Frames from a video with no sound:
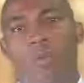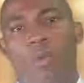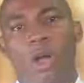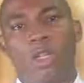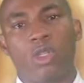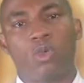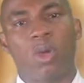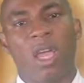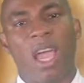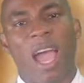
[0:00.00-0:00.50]

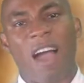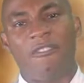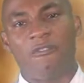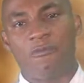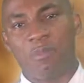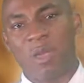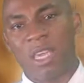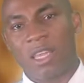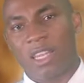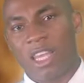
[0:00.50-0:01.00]
what we
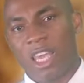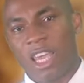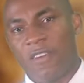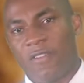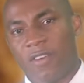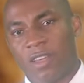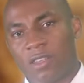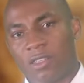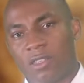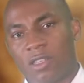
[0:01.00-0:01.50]
have been
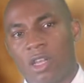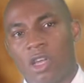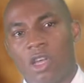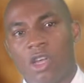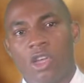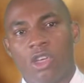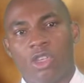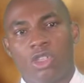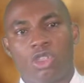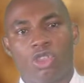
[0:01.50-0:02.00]
given
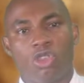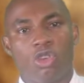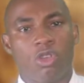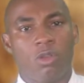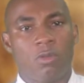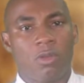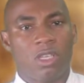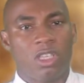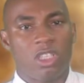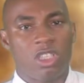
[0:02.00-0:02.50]

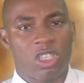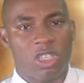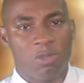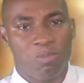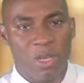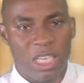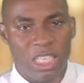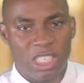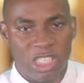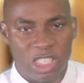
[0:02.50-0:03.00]
should
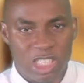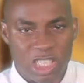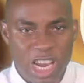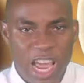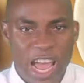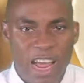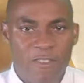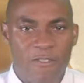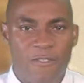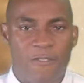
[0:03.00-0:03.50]
be
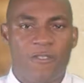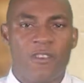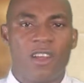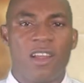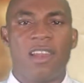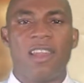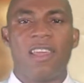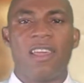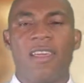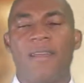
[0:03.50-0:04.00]
shared
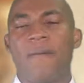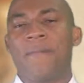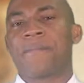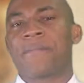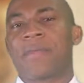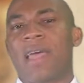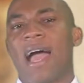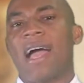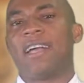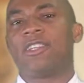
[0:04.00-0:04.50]
freely
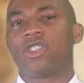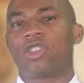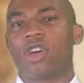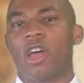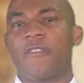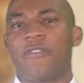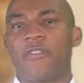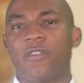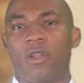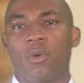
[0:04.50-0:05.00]
and
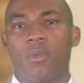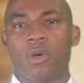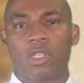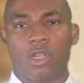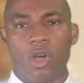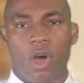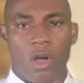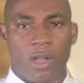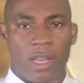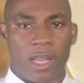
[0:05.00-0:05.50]
joyfully
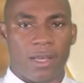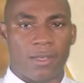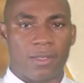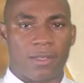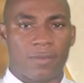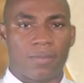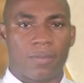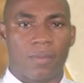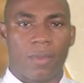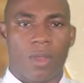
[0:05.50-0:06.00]
with
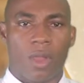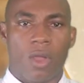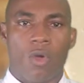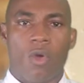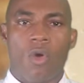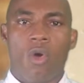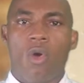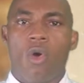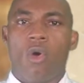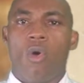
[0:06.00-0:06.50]
others.
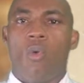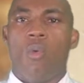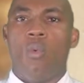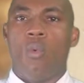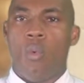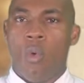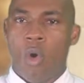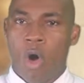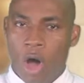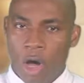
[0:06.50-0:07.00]

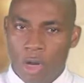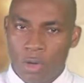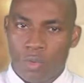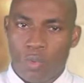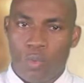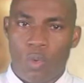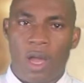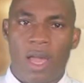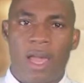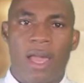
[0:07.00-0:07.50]

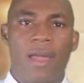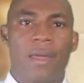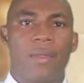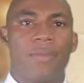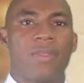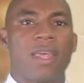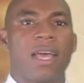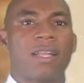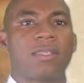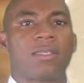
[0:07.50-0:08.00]
One way
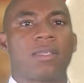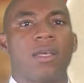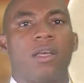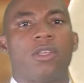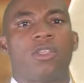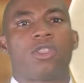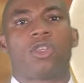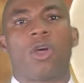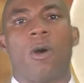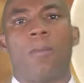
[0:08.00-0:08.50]
that
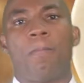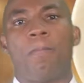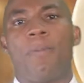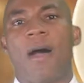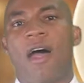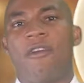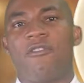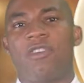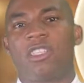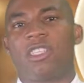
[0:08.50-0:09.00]
some
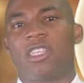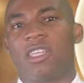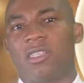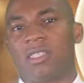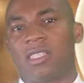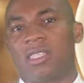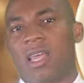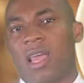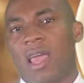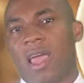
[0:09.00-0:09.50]

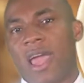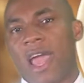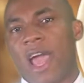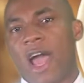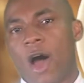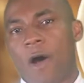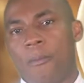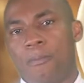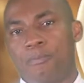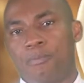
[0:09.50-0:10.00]
parishes
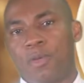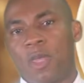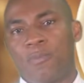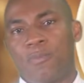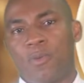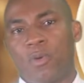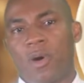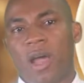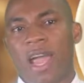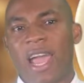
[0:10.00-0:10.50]
help
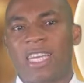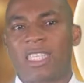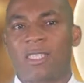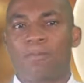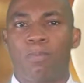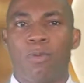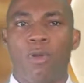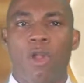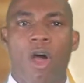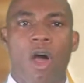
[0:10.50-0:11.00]
people
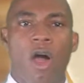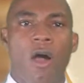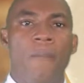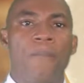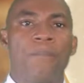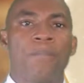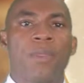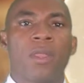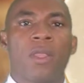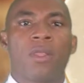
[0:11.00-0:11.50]
explore
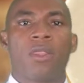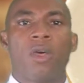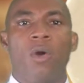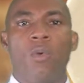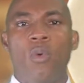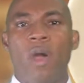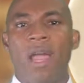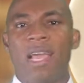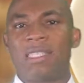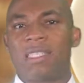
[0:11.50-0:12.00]
the
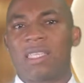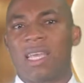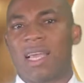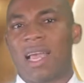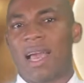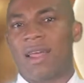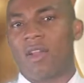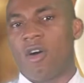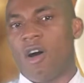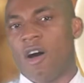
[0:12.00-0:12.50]
ways they
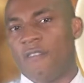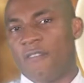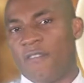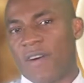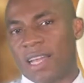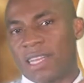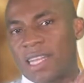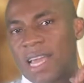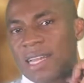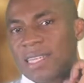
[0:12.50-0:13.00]
can
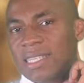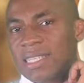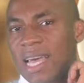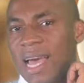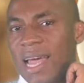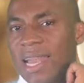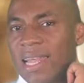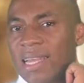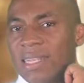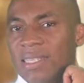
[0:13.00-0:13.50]
offer their
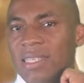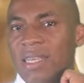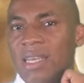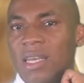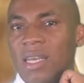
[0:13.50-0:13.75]
talent